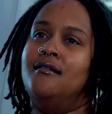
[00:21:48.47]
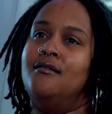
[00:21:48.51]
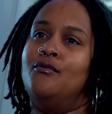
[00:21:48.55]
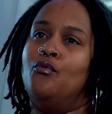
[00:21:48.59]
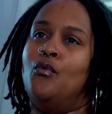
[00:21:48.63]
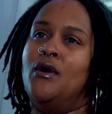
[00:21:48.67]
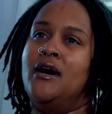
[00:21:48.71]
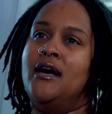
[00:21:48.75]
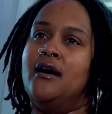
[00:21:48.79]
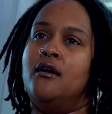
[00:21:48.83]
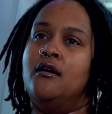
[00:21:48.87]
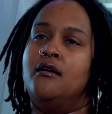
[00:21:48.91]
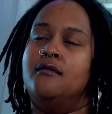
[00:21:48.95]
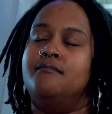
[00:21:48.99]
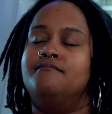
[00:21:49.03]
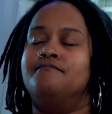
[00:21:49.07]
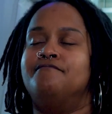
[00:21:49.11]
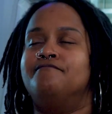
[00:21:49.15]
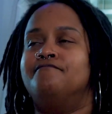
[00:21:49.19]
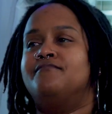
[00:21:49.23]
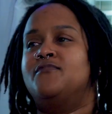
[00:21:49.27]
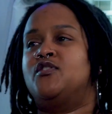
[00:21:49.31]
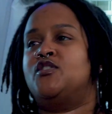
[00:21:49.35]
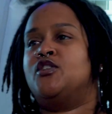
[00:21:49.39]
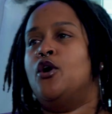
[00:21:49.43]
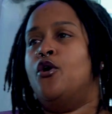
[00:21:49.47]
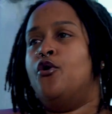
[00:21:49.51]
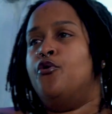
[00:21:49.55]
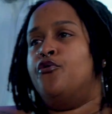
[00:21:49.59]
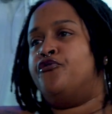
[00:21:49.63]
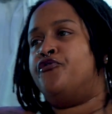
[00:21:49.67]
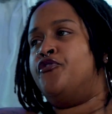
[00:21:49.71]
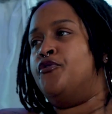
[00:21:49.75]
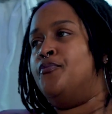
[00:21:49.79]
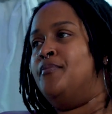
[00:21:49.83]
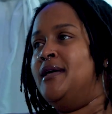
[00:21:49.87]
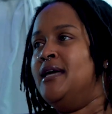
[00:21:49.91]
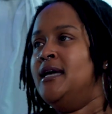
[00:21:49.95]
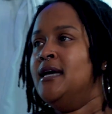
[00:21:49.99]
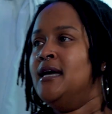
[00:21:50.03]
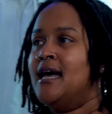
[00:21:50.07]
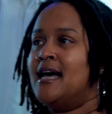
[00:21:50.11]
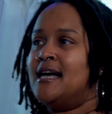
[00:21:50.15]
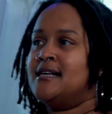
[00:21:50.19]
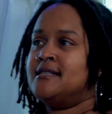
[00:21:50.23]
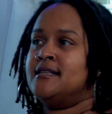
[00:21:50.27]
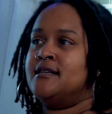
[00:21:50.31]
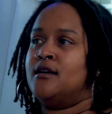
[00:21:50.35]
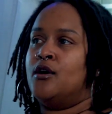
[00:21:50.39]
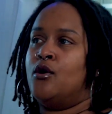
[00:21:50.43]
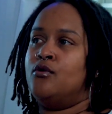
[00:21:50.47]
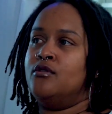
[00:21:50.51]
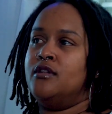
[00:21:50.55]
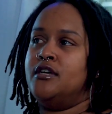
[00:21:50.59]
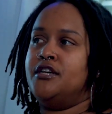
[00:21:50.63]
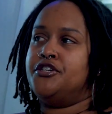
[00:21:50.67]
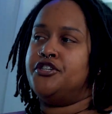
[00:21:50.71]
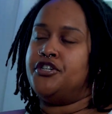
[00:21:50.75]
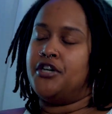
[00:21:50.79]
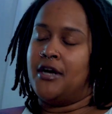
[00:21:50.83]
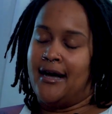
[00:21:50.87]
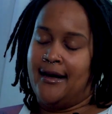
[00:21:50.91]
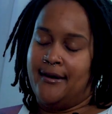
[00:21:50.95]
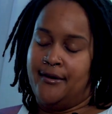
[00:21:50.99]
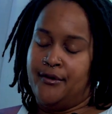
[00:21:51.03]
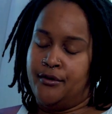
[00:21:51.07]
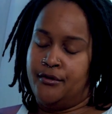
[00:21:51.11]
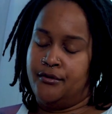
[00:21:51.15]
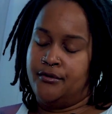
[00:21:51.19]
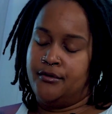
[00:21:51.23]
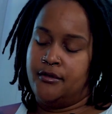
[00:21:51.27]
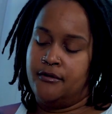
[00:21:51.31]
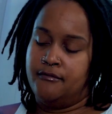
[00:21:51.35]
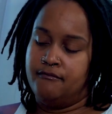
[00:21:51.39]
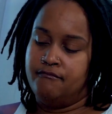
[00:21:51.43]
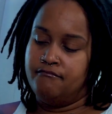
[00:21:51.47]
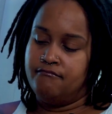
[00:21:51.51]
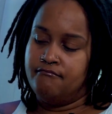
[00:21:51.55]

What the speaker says: Well, so for me as an only child,